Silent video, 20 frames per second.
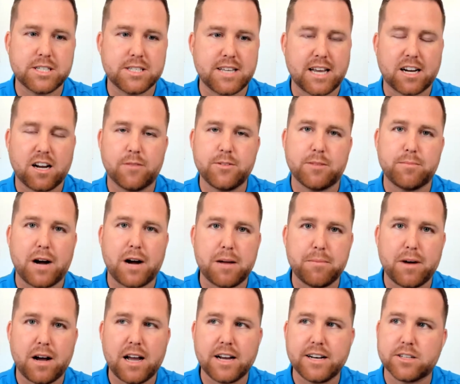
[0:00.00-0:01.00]
that come to my
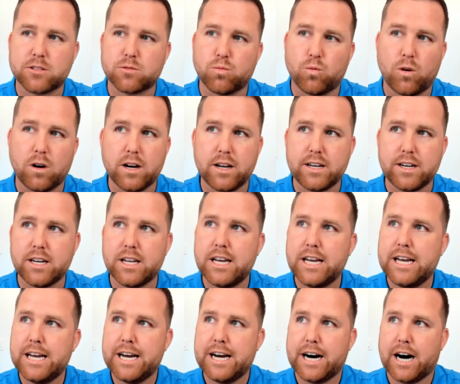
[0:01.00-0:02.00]
mind is, one,
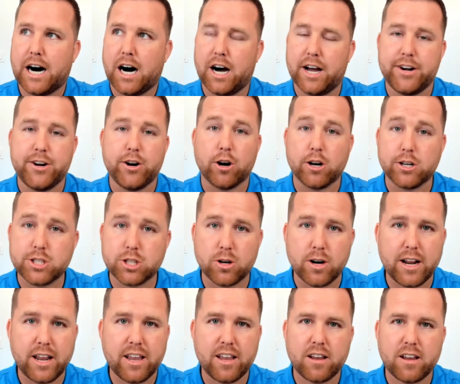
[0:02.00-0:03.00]

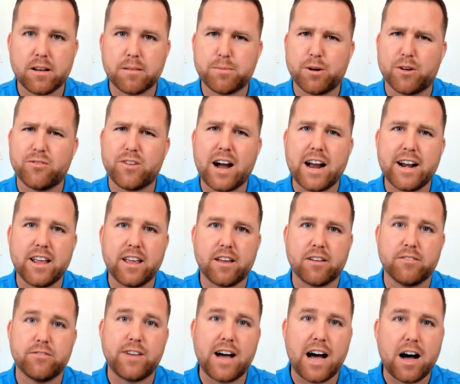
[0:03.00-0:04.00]
nurturing,
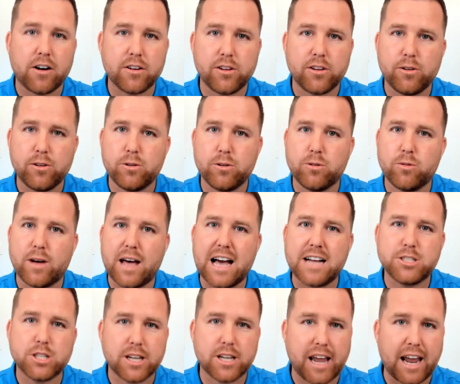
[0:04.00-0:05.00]
providing value,
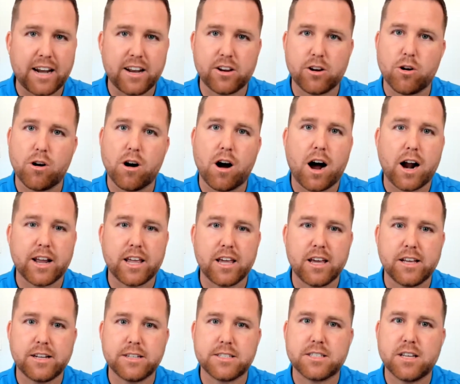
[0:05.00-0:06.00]
educating your
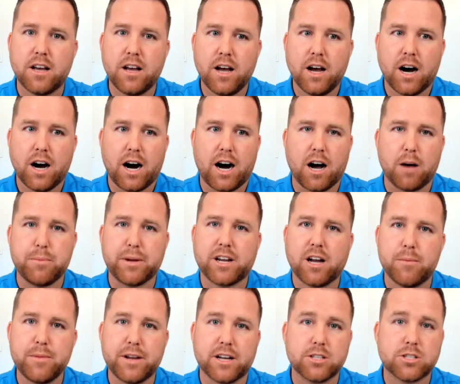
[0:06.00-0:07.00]
audience,
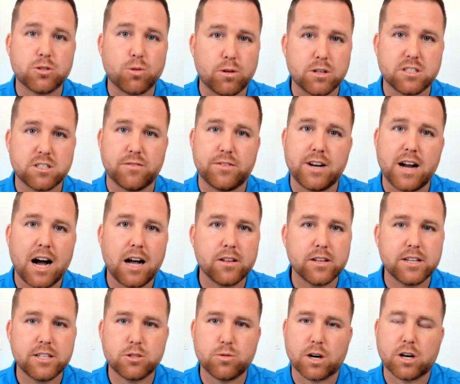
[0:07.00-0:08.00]
becoming a source of
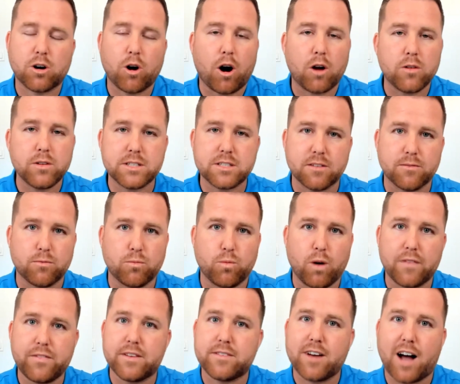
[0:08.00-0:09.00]
knowledge, regardless of
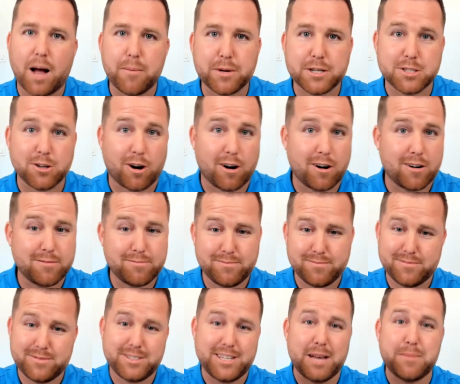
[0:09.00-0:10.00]
what the topics are.
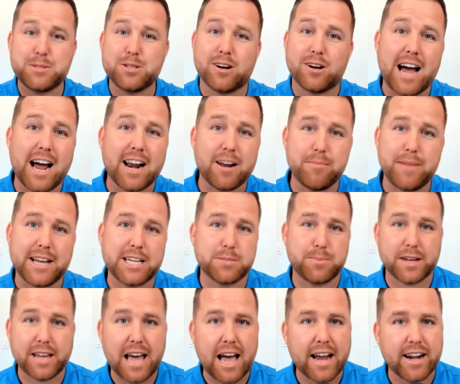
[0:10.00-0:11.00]
Tips on how to make
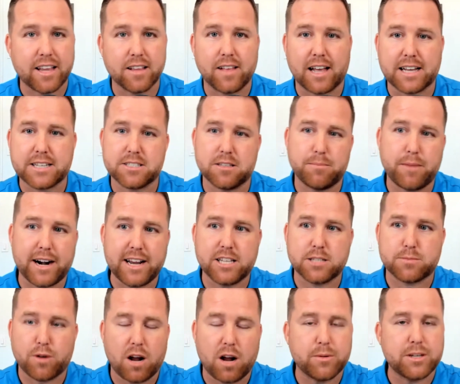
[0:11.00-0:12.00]
spaghetti. Like, somebody
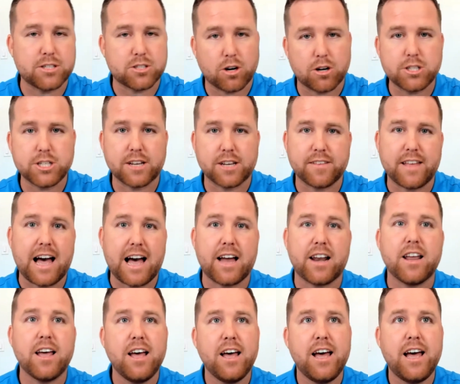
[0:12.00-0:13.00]
is probably searching
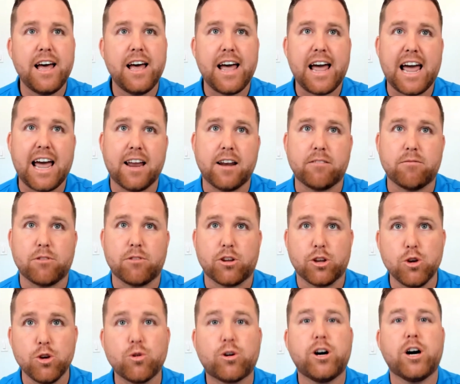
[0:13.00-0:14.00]
that, and
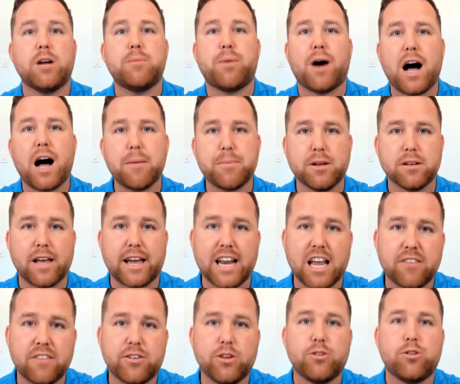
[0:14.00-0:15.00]
you could
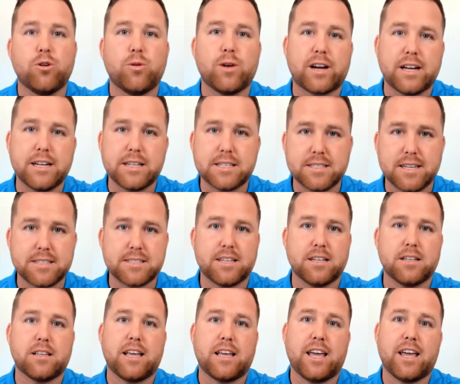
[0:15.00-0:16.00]
populate, if you do it
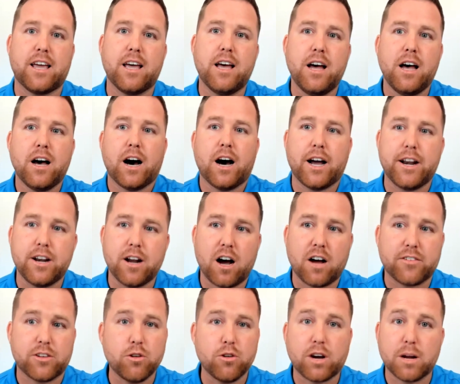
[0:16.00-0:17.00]
consistently
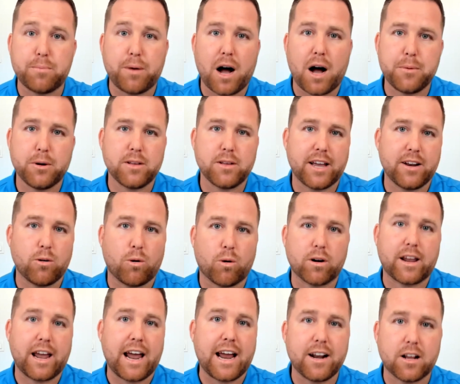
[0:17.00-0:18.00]
enough, you could populate
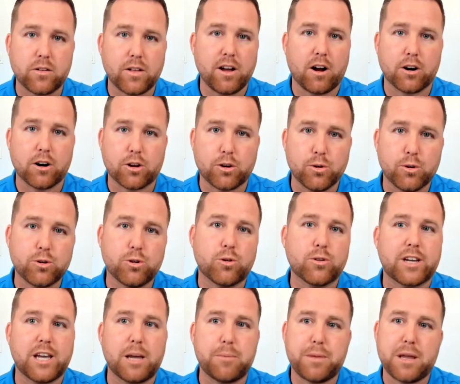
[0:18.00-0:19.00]
organically on
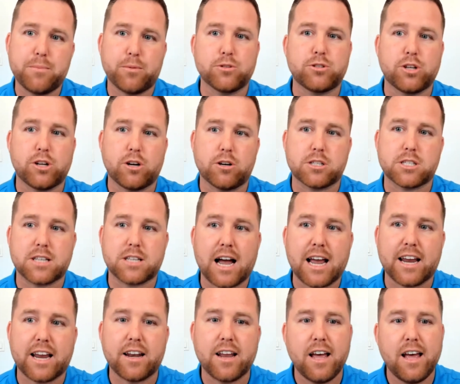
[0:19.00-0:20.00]
Google, get people to your
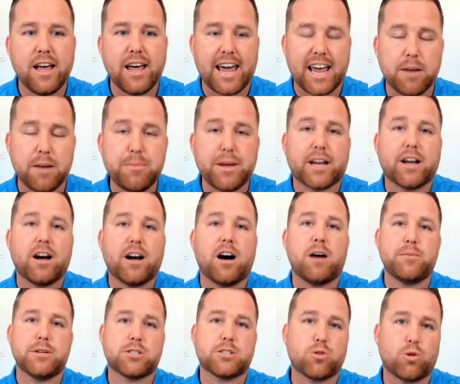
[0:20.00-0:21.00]
site, and
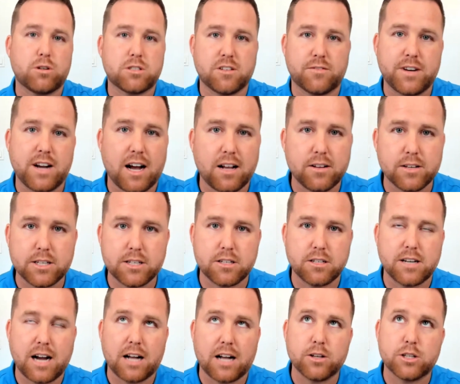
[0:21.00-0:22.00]
become a source of
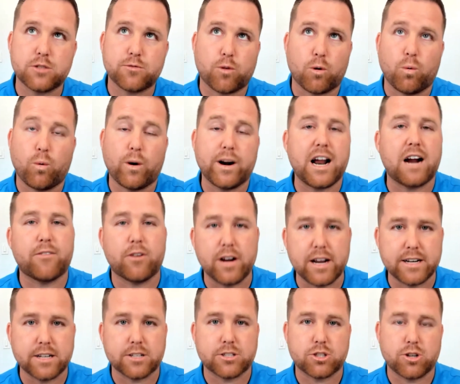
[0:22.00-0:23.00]
knowledge for whatever
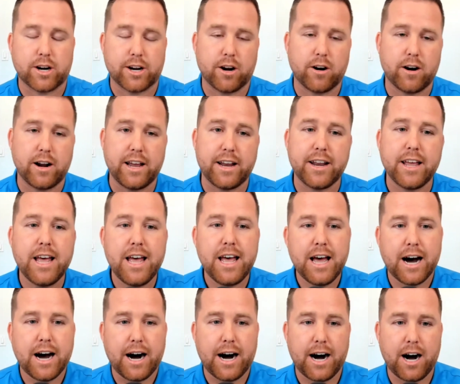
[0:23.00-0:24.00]
industry you're in.
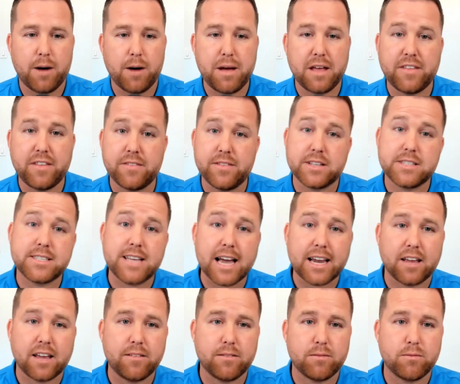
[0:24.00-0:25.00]
And then the
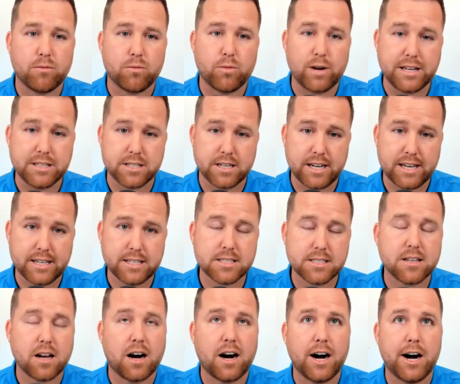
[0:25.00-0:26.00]
second reason
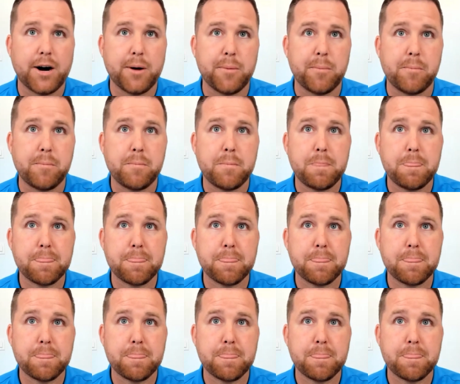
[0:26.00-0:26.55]
is, well,